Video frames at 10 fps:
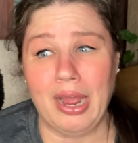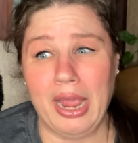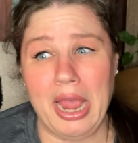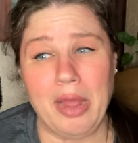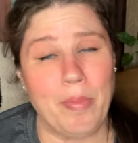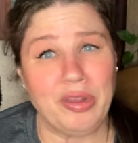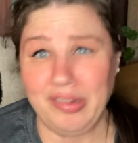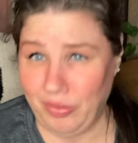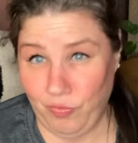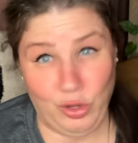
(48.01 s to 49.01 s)
I am
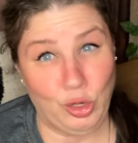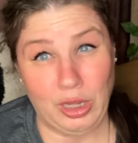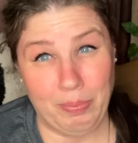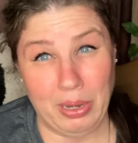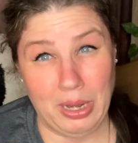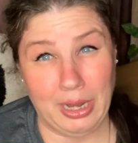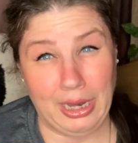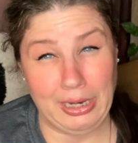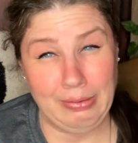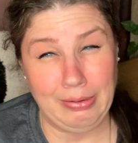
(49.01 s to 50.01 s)
severely
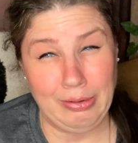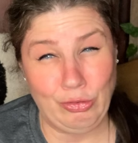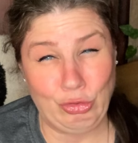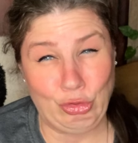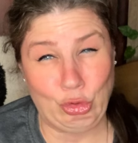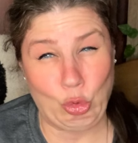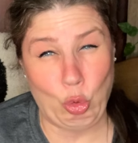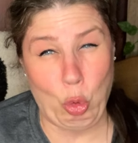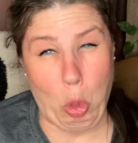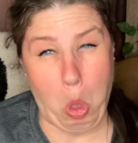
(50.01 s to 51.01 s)
behind,
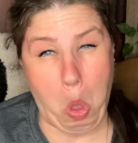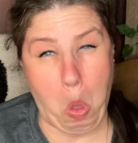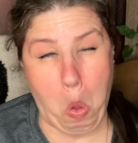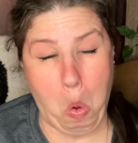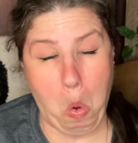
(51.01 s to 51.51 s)
so.